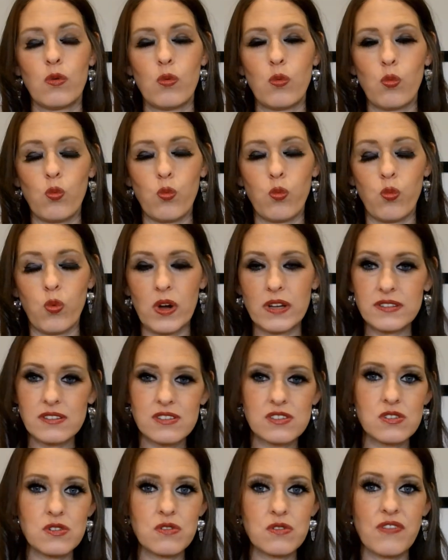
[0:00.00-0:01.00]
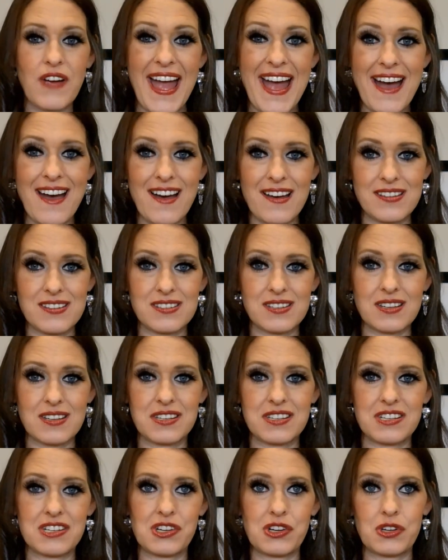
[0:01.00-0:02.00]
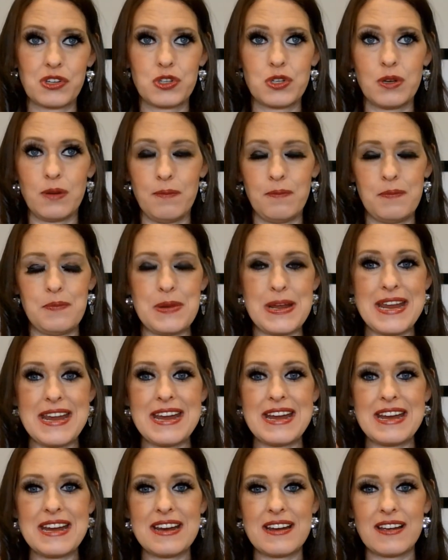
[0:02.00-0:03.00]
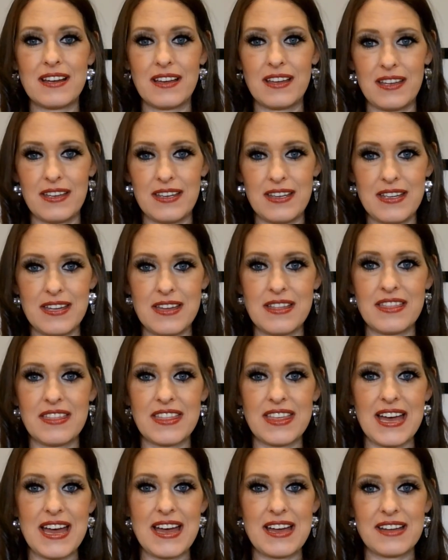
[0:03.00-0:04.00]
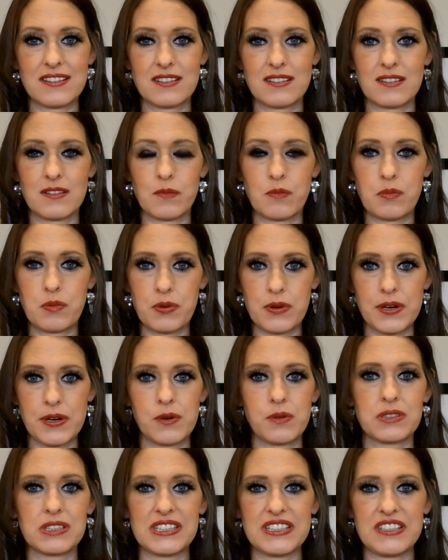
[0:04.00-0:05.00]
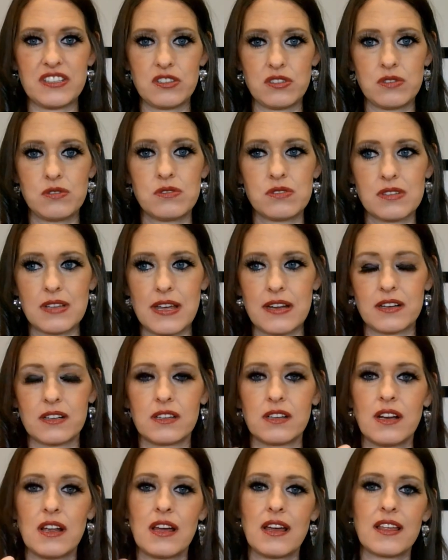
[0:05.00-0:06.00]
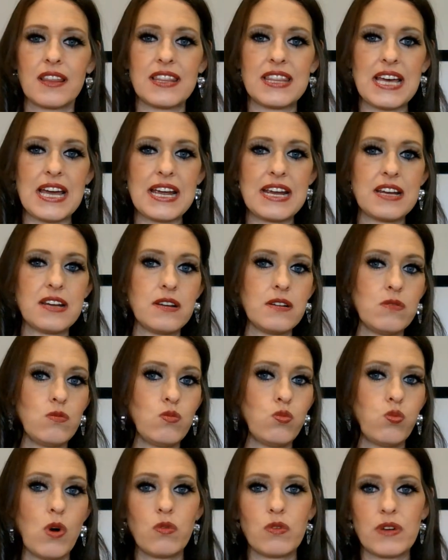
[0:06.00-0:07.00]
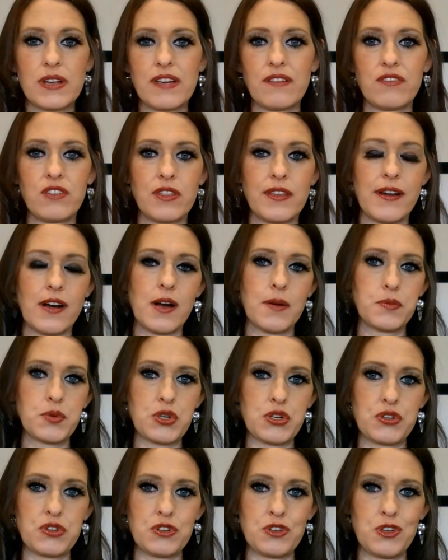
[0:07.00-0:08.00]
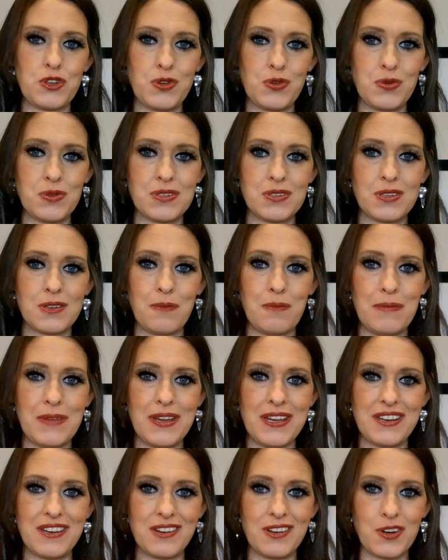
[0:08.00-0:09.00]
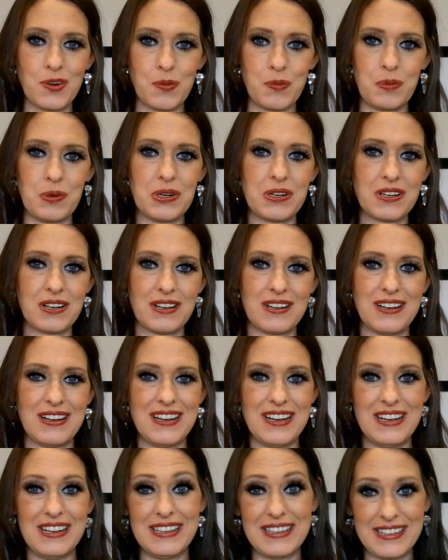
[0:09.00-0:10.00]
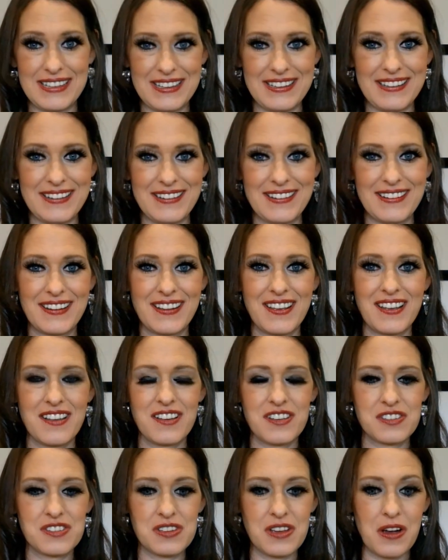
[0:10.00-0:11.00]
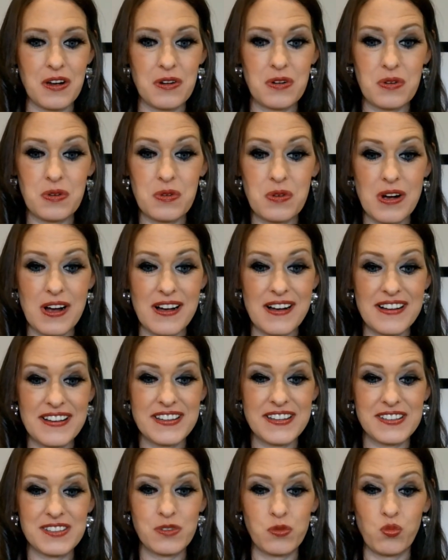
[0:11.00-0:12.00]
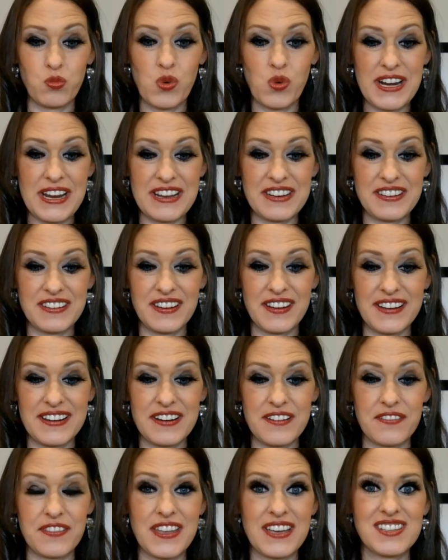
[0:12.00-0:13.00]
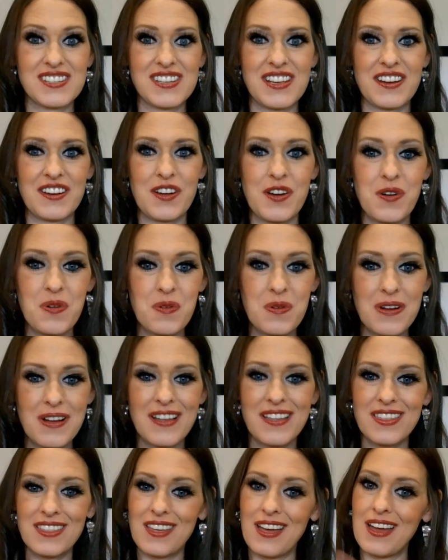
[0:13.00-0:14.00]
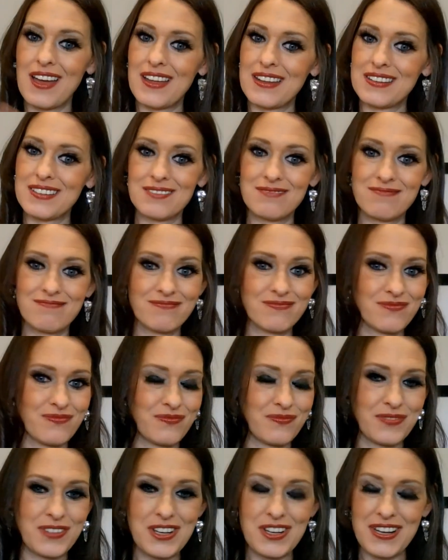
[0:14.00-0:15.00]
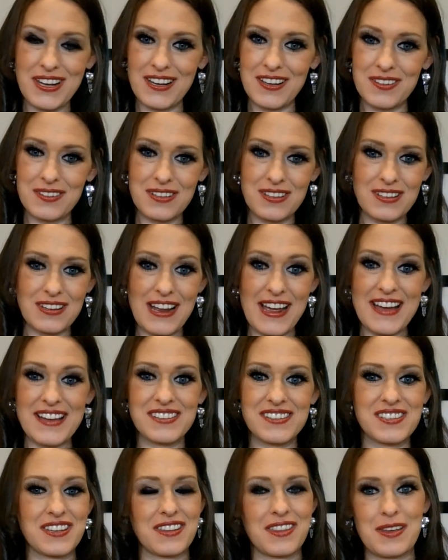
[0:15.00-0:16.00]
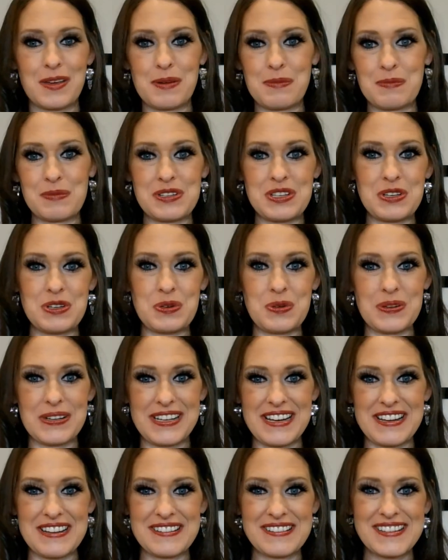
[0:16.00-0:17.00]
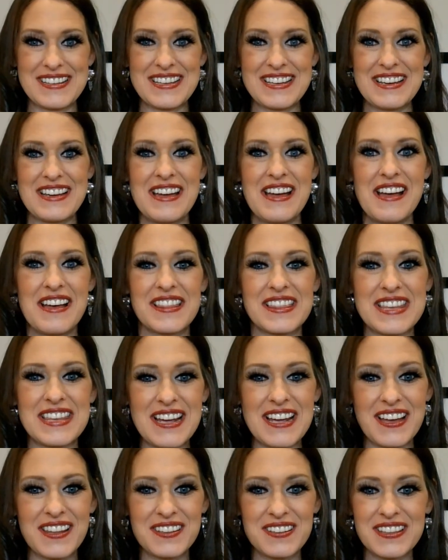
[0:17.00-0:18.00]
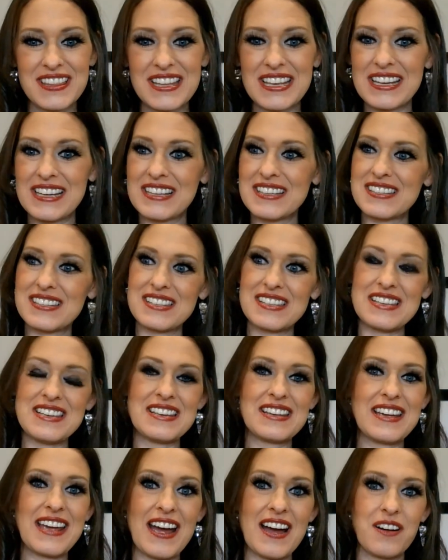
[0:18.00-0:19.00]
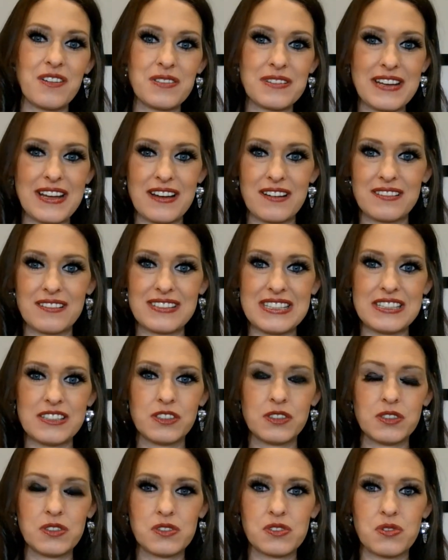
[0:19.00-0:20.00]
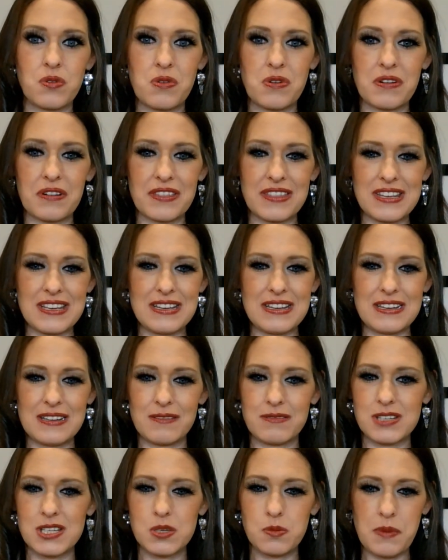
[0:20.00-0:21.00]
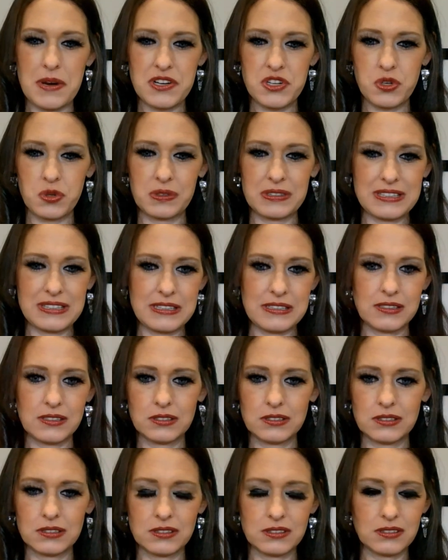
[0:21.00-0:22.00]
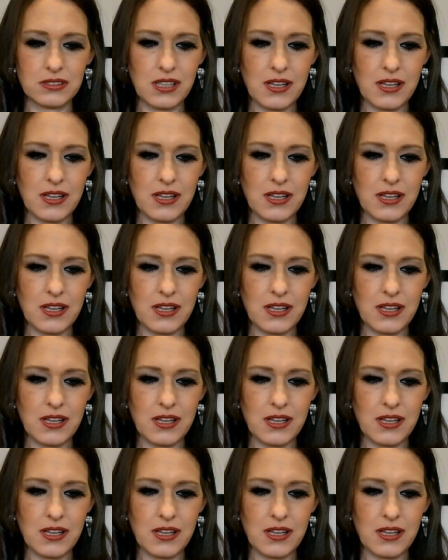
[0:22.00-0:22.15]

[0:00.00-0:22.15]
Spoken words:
Once you've asked to be in that pre-release newsletter, they won't give you the option to submit your book again. So it's one and done. If they say no, then you can't ask them to do it again. The other thing is the countdown deals or the special deal.